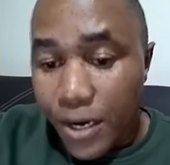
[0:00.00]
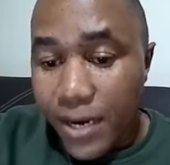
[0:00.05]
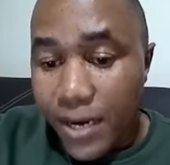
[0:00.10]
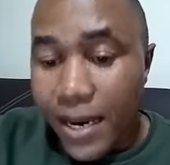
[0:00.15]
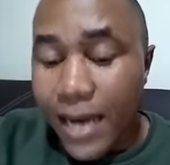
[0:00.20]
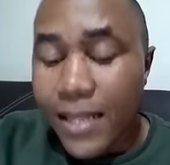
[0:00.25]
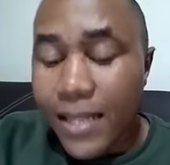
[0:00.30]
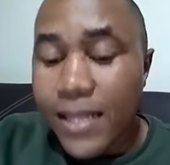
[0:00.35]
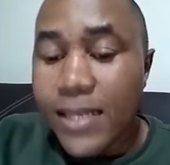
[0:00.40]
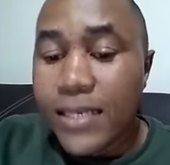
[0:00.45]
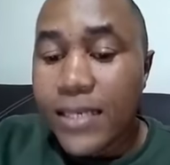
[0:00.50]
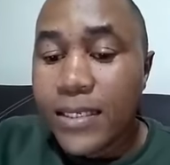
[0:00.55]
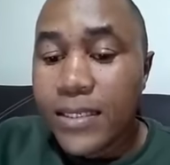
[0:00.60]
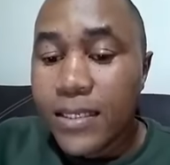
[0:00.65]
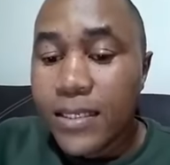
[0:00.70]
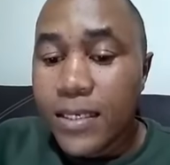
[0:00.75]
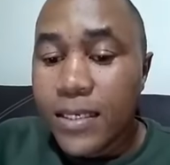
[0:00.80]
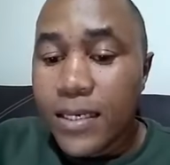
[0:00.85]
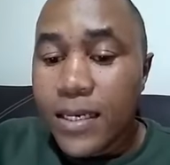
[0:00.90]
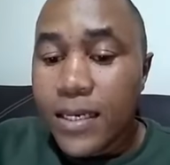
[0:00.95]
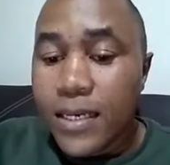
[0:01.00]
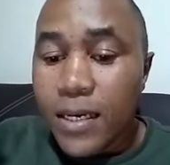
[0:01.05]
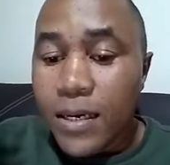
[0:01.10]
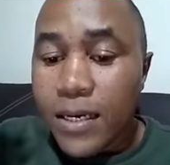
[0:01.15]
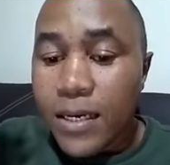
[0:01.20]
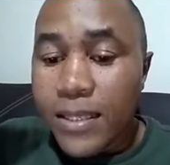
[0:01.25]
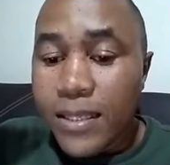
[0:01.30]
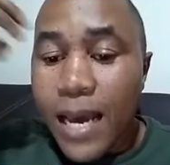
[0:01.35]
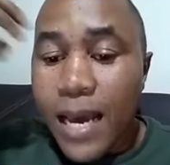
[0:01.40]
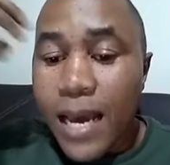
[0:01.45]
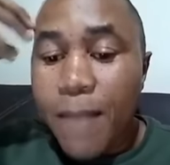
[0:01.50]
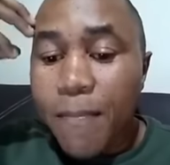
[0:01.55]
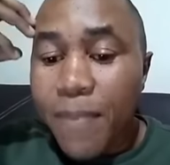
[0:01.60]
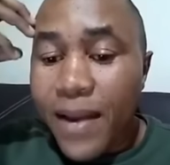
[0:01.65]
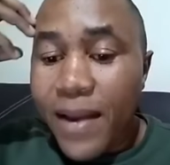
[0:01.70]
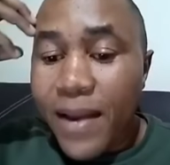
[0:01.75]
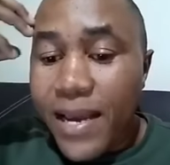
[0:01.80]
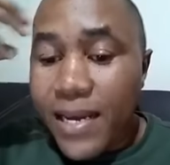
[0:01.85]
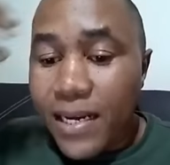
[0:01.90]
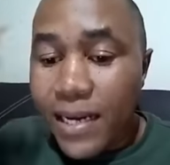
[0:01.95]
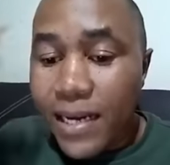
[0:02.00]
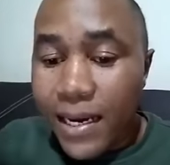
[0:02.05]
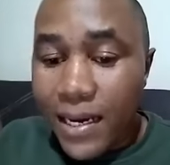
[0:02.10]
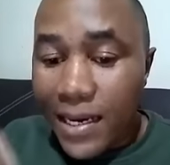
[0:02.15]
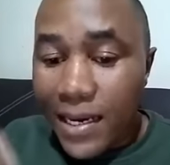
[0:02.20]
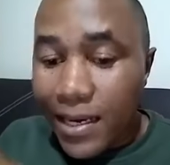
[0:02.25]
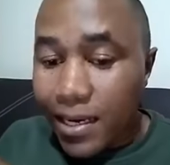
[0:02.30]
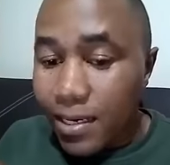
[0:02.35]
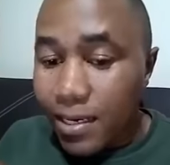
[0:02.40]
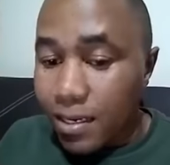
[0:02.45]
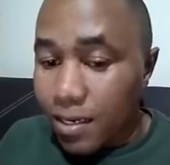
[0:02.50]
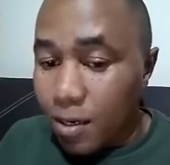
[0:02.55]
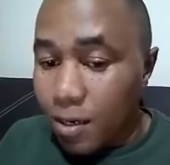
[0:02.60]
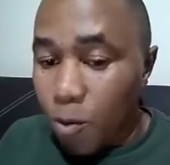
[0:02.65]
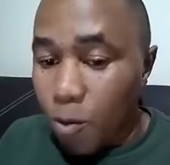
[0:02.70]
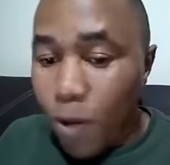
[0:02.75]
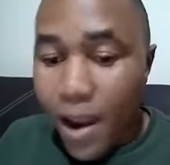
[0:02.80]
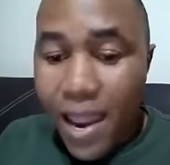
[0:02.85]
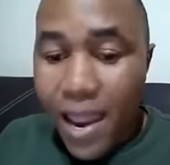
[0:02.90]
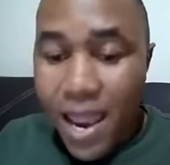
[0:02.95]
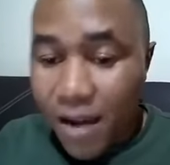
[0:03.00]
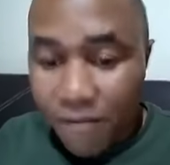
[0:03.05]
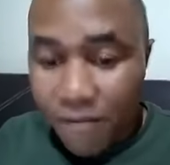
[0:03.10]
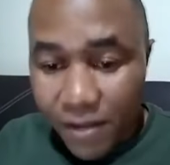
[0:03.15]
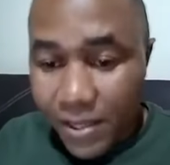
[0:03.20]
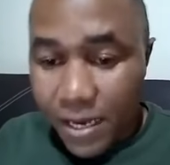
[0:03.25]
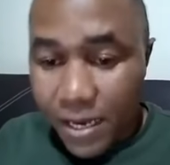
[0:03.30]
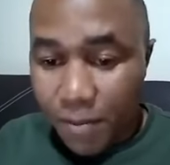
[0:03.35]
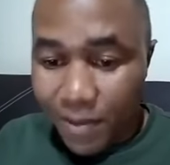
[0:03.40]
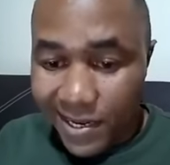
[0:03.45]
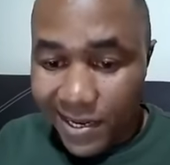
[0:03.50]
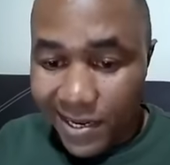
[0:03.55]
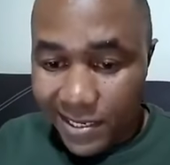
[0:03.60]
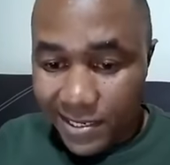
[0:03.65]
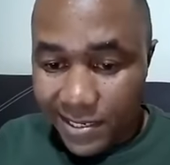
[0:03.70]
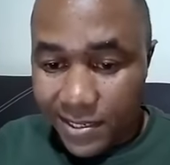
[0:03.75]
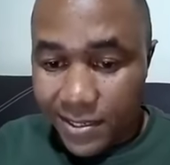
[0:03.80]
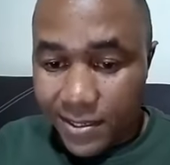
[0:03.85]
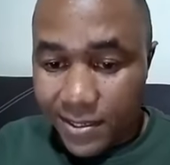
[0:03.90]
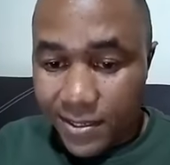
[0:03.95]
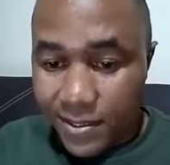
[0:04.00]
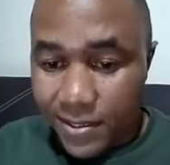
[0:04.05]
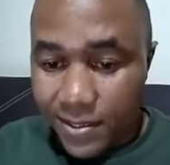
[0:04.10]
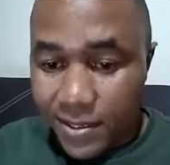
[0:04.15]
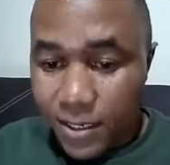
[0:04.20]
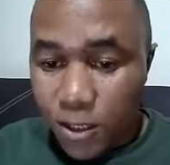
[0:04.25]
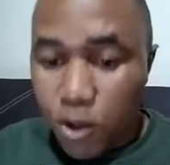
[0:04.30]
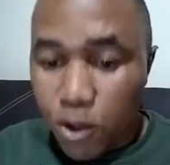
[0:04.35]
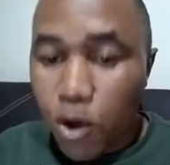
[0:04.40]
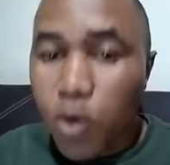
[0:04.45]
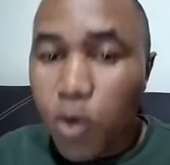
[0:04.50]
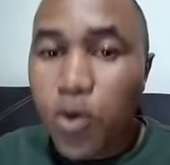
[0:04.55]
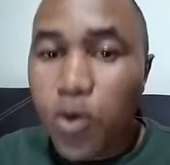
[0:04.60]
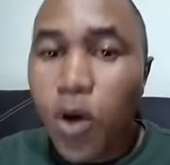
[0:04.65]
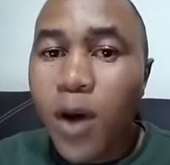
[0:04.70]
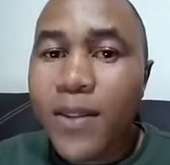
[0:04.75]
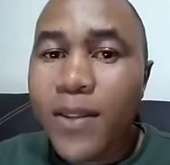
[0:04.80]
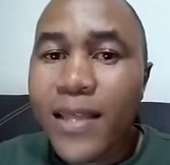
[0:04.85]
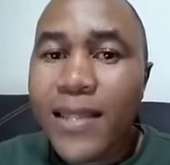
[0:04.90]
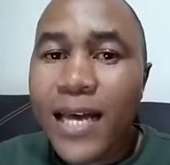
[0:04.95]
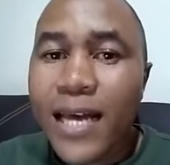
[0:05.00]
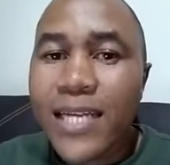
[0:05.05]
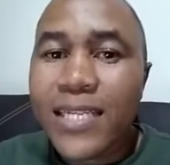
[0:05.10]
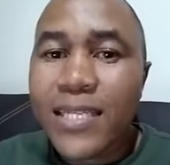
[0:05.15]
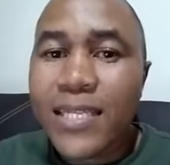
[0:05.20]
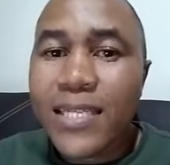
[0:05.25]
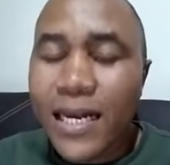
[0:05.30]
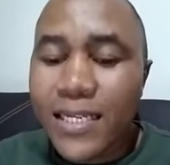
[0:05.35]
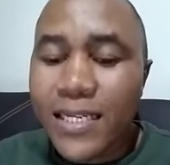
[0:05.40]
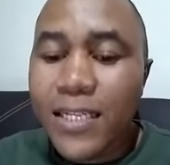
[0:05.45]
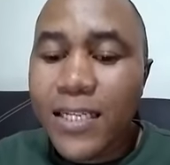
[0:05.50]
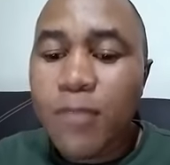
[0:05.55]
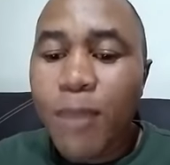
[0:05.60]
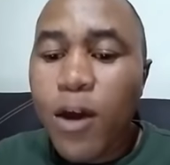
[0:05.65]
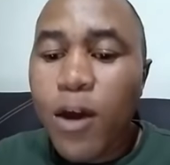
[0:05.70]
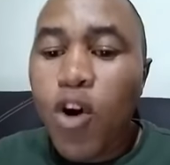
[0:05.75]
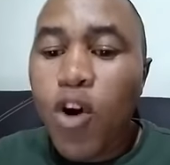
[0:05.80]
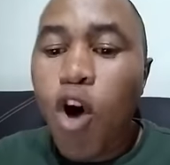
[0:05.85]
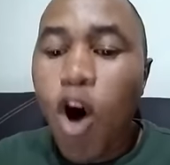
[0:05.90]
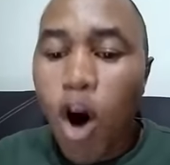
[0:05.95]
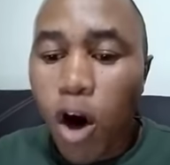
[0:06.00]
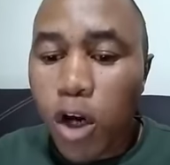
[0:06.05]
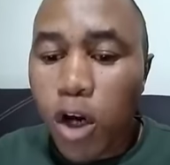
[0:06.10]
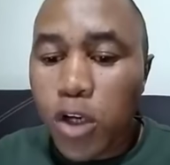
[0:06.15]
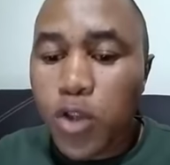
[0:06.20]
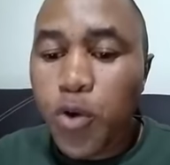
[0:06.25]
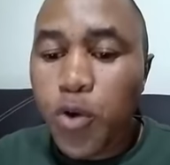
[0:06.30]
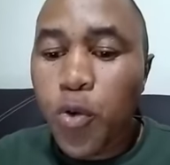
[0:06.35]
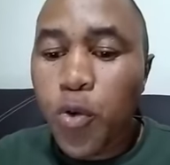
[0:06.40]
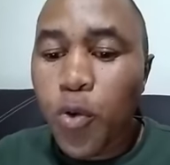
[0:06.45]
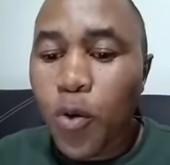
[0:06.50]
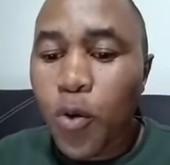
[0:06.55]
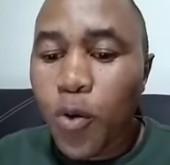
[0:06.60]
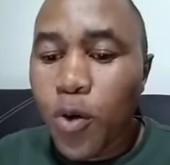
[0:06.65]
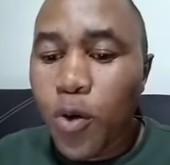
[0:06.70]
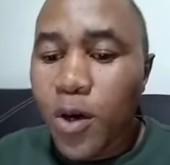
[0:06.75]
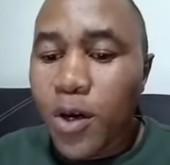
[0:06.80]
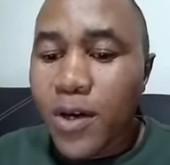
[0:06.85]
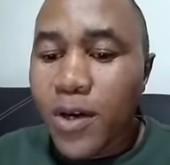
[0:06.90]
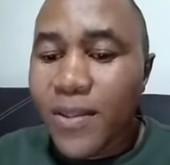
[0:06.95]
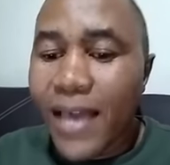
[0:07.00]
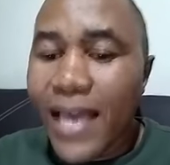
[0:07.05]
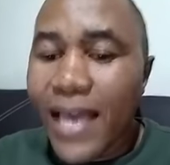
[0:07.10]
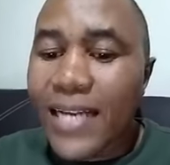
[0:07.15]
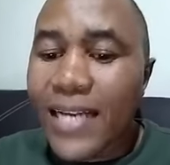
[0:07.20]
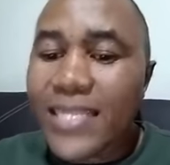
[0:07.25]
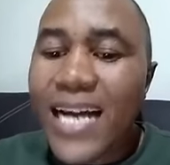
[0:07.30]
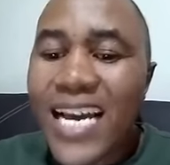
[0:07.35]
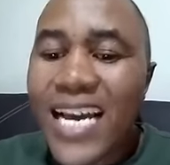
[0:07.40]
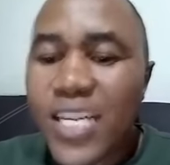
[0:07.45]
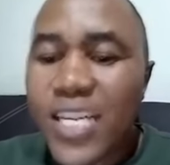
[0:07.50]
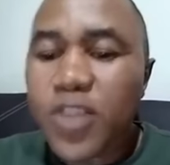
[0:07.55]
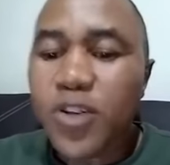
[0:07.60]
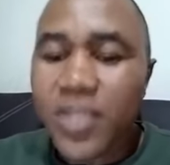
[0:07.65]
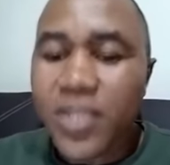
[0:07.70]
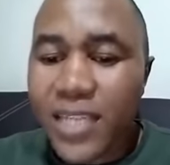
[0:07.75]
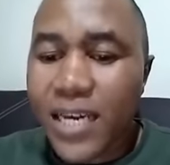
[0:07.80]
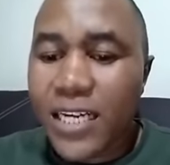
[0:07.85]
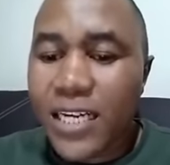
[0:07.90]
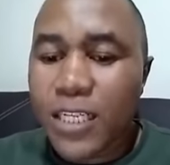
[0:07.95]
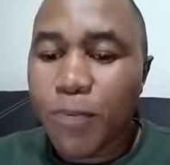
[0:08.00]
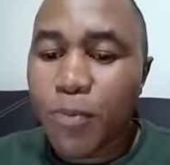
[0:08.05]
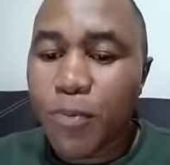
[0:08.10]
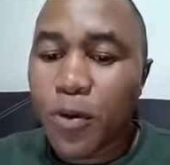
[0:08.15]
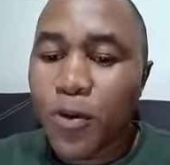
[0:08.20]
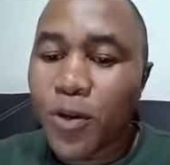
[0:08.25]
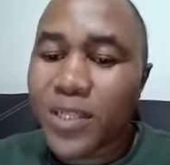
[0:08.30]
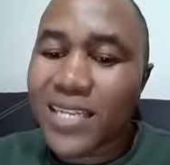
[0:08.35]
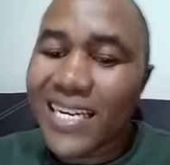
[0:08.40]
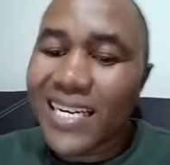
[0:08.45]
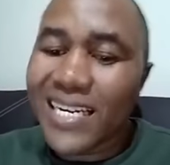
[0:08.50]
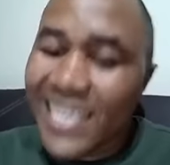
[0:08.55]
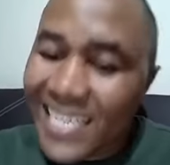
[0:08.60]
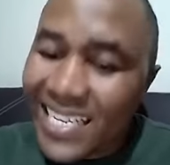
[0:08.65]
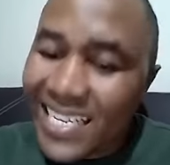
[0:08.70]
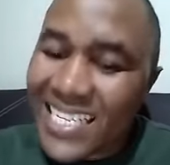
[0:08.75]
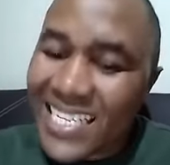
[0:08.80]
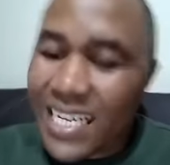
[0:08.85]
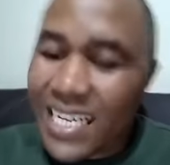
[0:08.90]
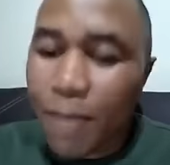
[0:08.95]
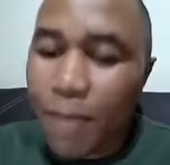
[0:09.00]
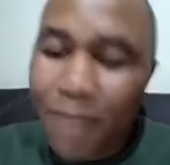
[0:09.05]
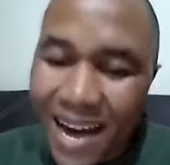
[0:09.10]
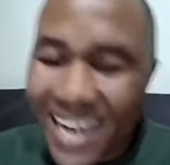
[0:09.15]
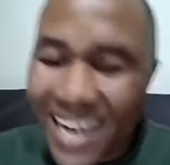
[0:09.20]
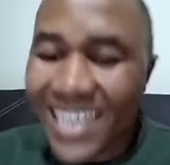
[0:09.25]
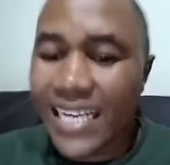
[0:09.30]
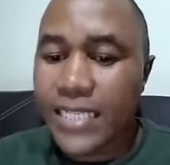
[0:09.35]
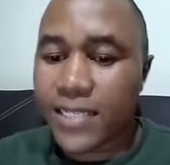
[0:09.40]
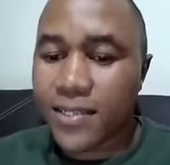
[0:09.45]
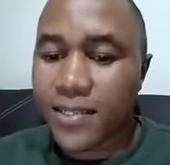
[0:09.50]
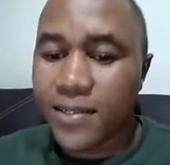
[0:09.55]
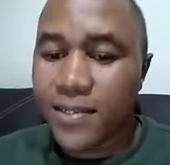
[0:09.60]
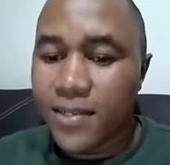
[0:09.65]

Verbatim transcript: other than them playing wherever they please. So th- th- that, that is my call to the entire society because leaders are parents.